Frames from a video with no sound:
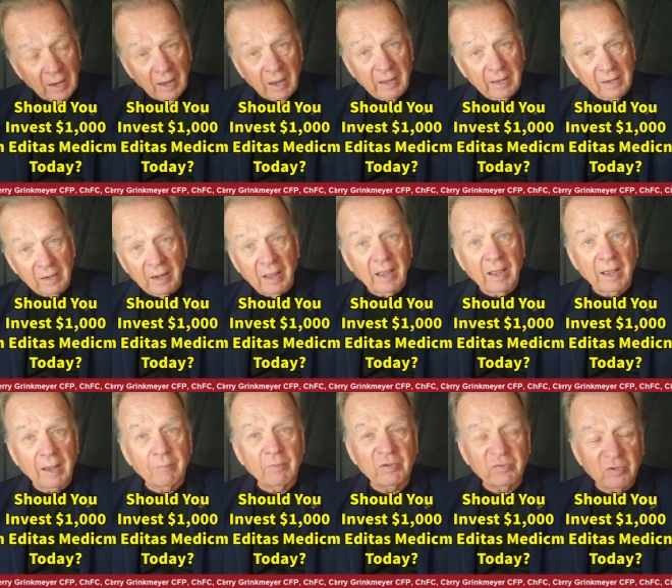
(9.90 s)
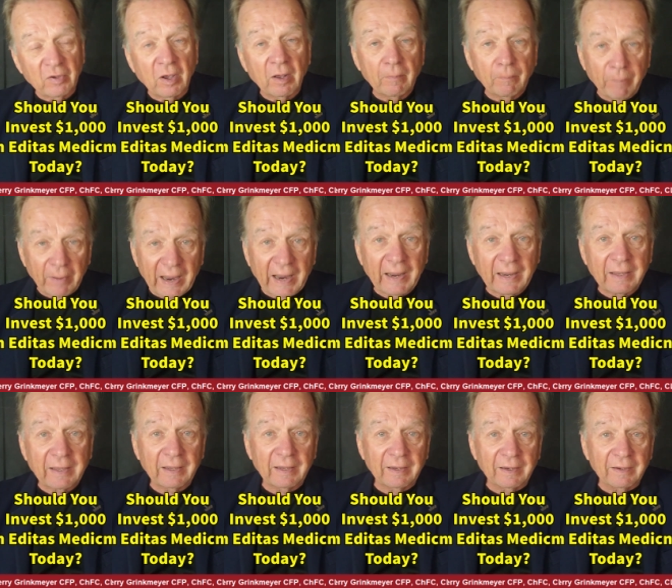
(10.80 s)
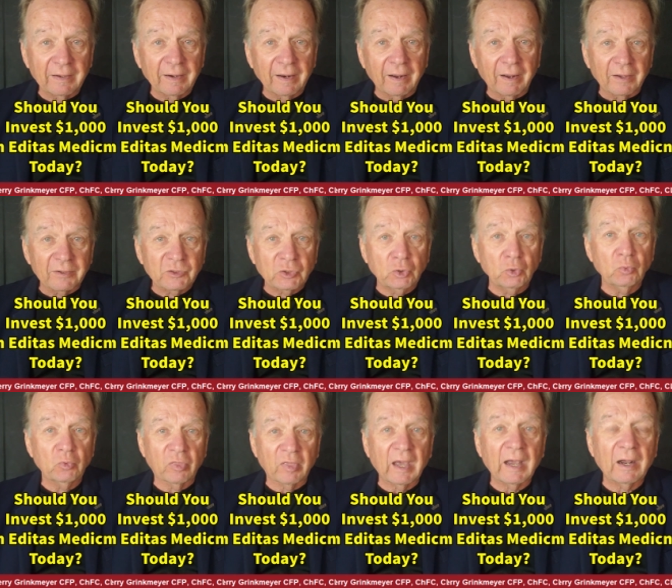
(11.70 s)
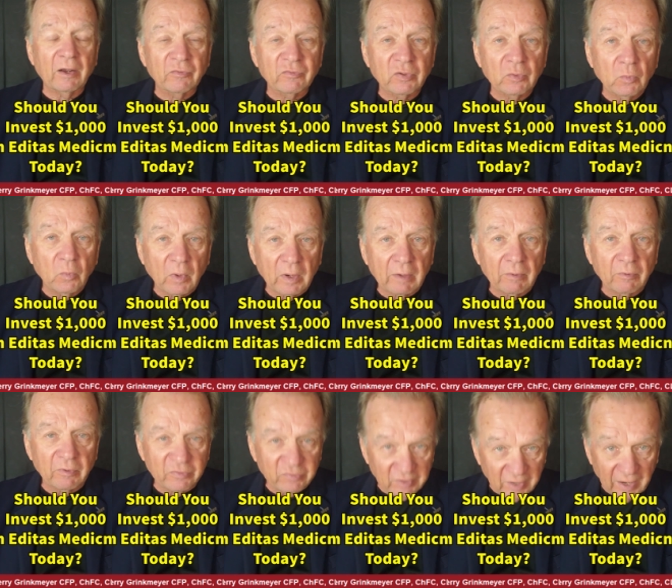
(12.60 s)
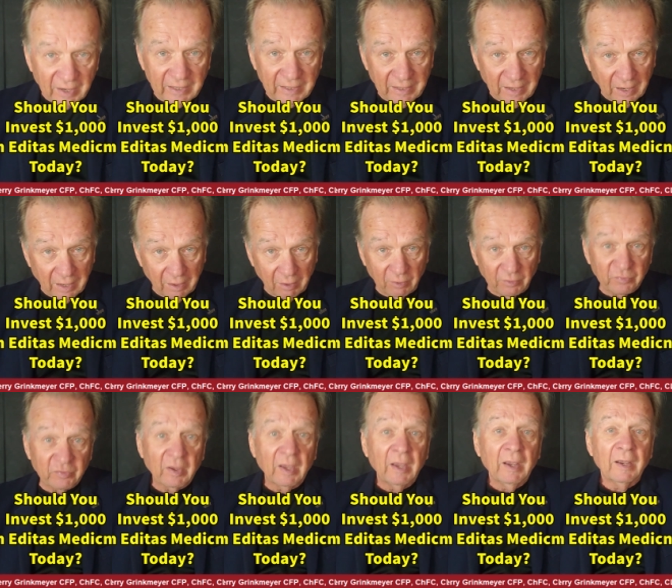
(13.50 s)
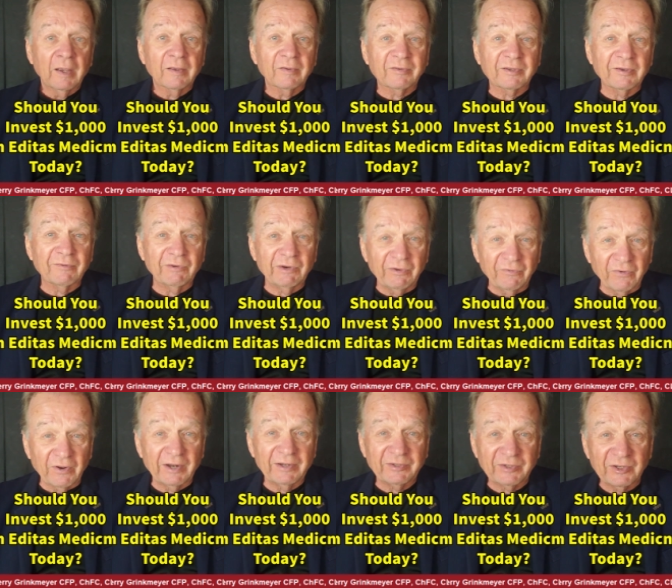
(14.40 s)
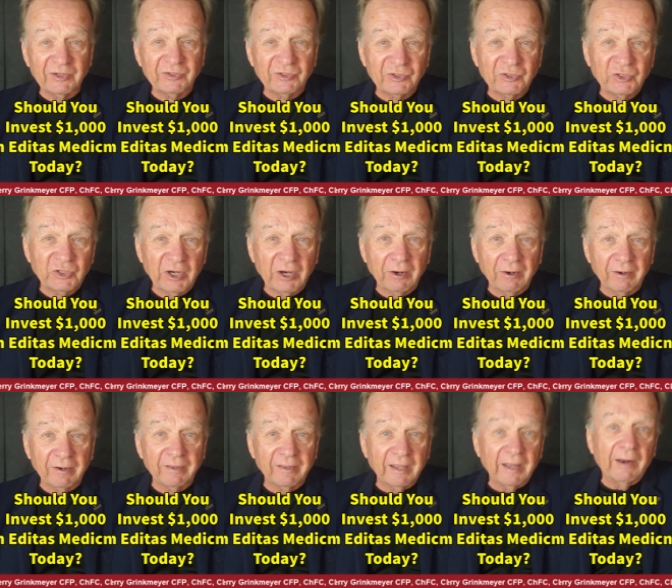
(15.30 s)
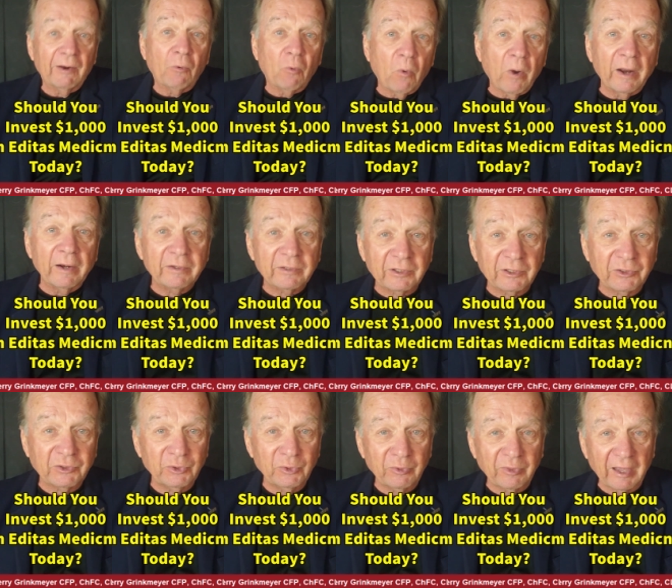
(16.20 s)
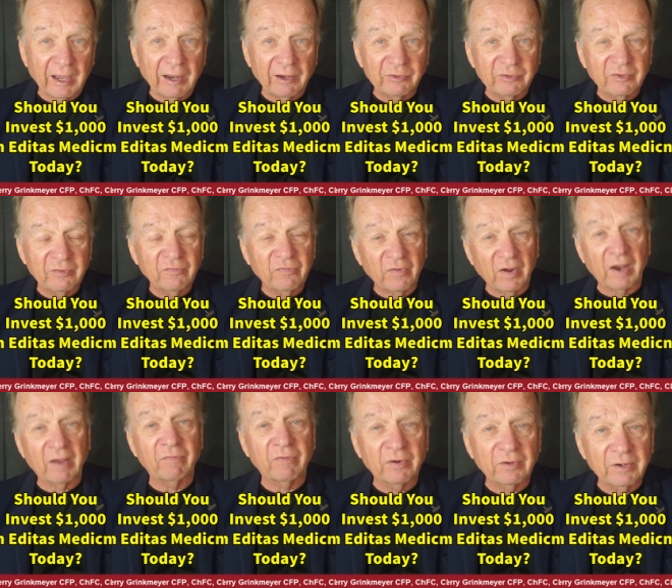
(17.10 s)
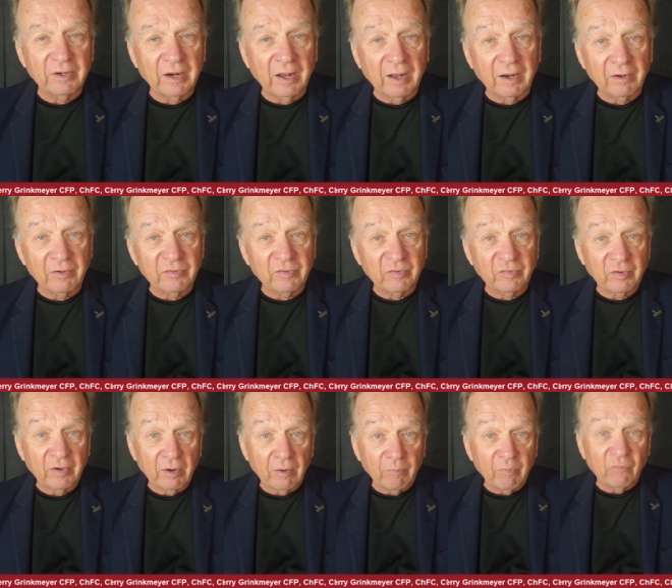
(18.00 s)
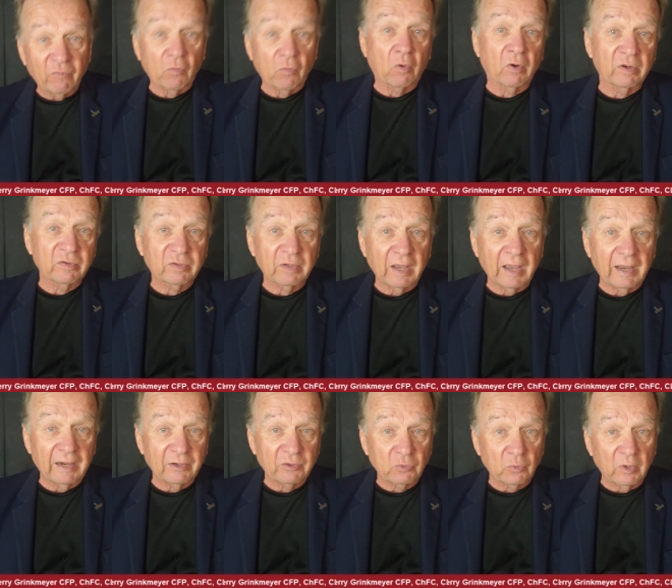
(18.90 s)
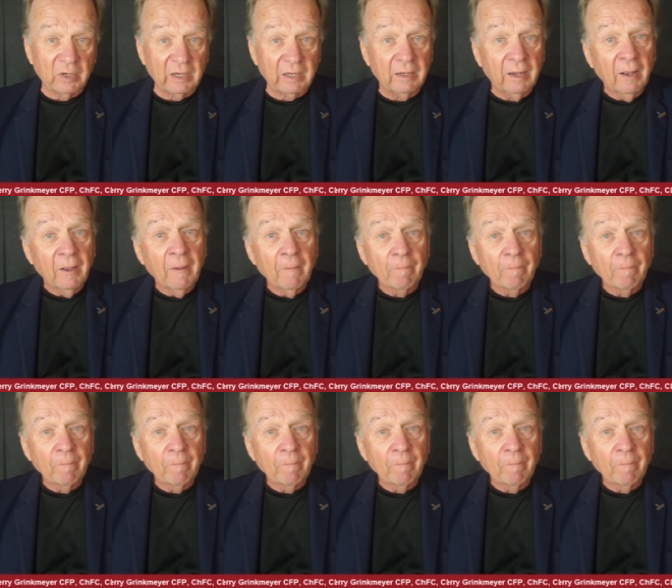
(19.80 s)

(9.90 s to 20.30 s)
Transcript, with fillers: in Amazon back in 2000 when it was $9.75 a share, and then it went to $2,500 a share before it had a 20